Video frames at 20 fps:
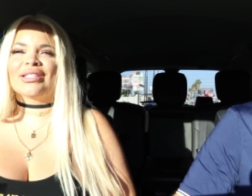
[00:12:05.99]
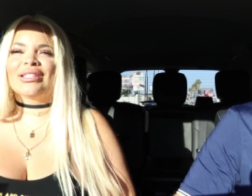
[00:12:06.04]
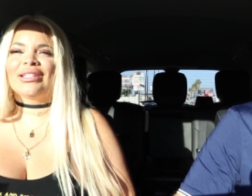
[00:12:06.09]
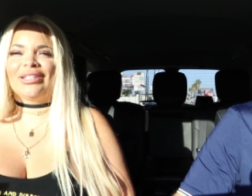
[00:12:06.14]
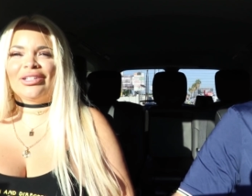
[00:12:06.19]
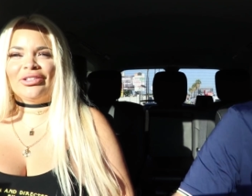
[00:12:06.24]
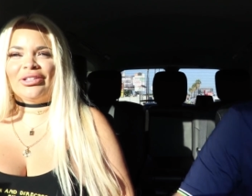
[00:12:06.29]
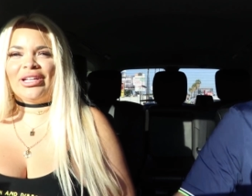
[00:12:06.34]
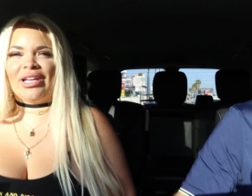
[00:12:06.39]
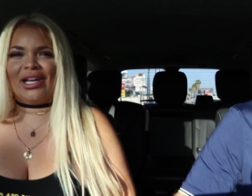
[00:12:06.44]
is
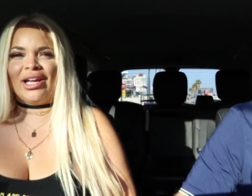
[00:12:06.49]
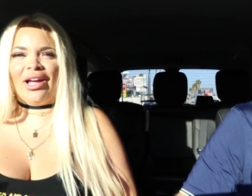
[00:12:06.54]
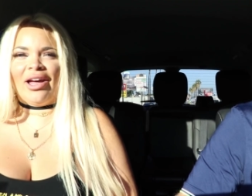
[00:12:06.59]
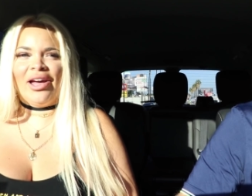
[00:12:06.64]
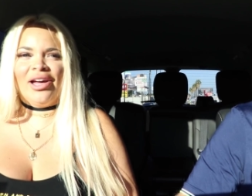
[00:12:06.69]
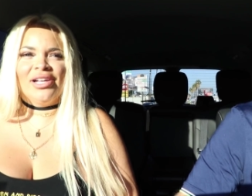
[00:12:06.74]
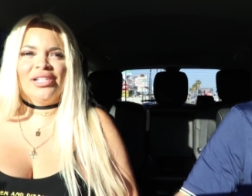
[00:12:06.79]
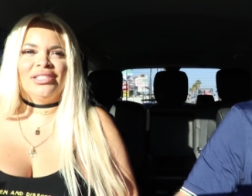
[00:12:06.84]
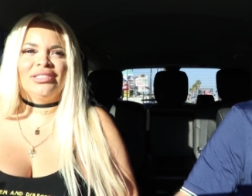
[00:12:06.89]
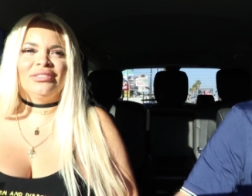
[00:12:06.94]
literally
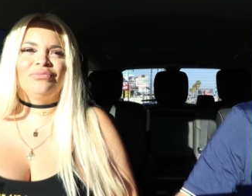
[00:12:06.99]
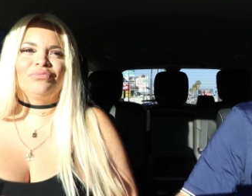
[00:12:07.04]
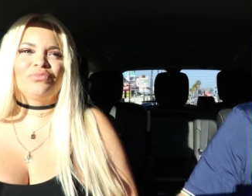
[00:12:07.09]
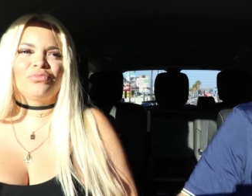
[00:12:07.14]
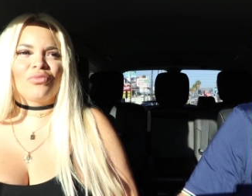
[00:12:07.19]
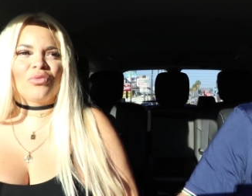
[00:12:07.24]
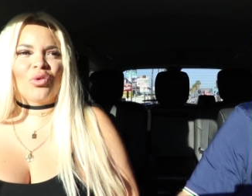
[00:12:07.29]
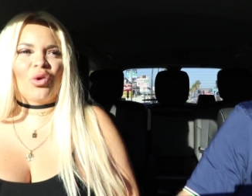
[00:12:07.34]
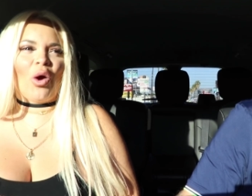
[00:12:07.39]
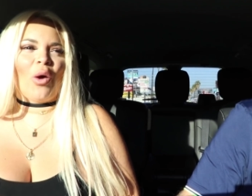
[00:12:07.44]

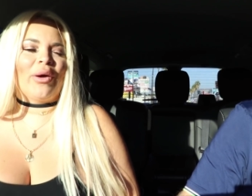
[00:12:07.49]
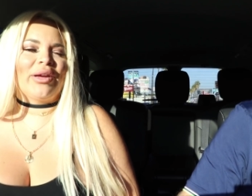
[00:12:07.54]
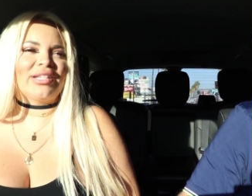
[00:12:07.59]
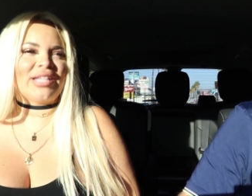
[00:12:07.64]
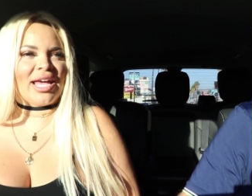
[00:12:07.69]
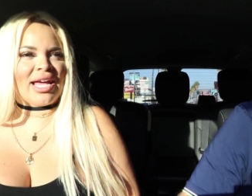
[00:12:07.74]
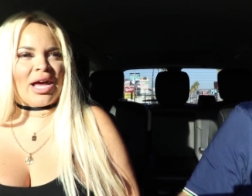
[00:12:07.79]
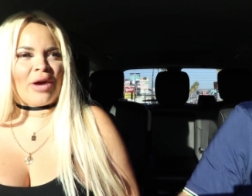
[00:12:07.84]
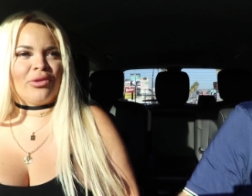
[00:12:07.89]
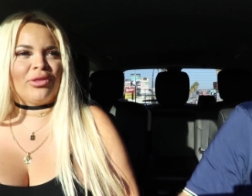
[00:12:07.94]
going
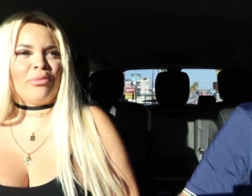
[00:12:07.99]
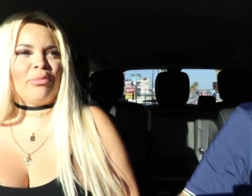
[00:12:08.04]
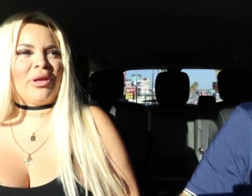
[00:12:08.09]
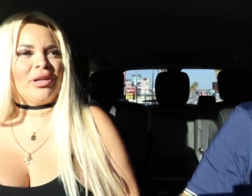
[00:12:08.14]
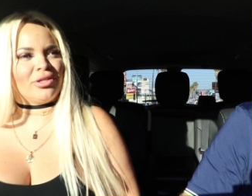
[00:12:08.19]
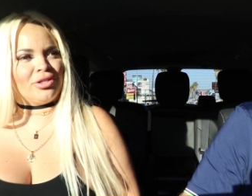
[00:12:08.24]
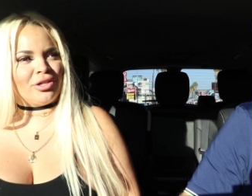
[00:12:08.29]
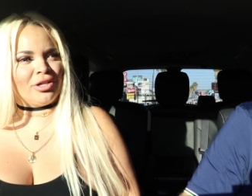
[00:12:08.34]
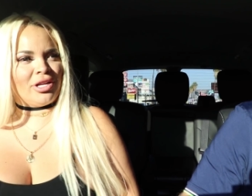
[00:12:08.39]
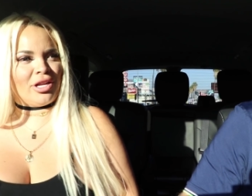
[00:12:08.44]
to hang out with
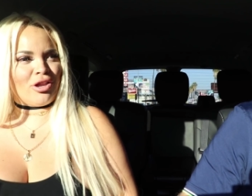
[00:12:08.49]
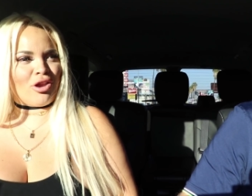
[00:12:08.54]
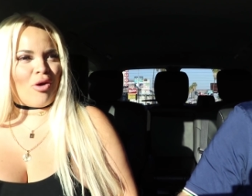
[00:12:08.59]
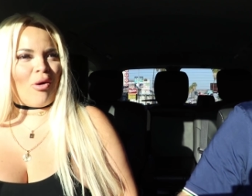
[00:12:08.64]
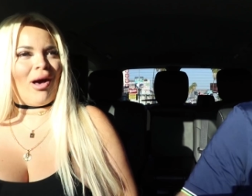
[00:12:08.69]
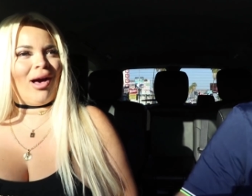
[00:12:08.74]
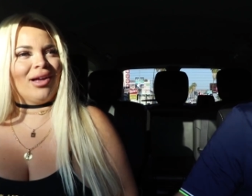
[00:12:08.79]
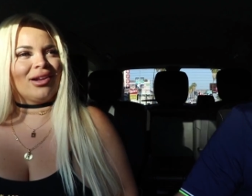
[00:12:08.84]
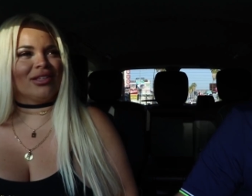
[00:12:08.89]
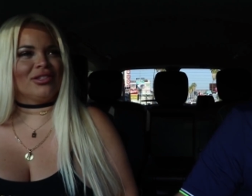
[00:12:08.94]
Amanda Cerny and
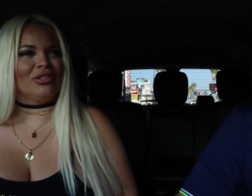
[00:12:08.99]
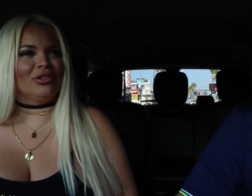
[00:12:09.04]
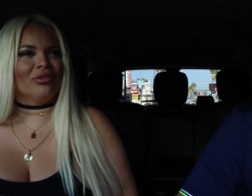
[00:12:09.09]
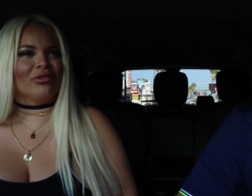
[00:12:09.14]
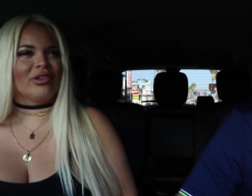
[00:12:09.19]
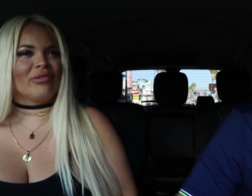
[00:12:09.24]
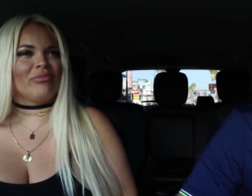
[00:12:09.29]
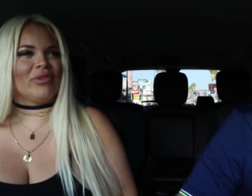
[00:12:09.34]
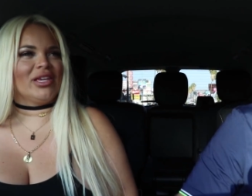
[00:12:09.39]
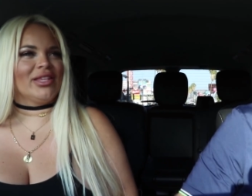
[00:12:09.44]
Johannes. You know
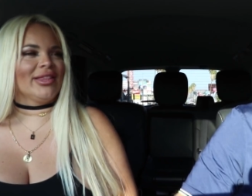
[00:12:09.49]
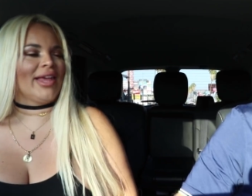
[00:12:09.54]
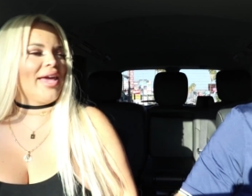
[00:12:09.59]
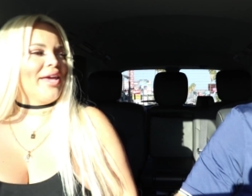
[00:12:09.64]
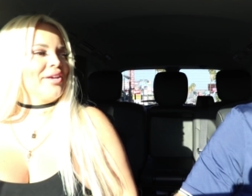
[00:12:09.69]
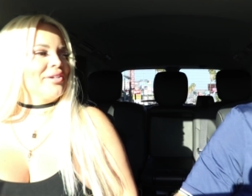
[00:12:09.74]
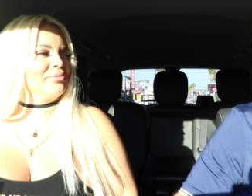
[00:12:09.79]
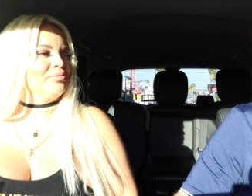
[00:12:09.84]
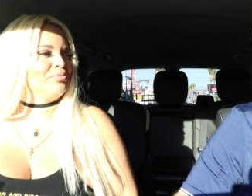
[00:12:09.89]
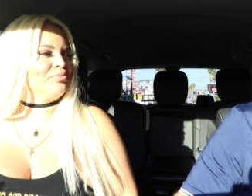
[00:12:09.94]
what I mean? Like,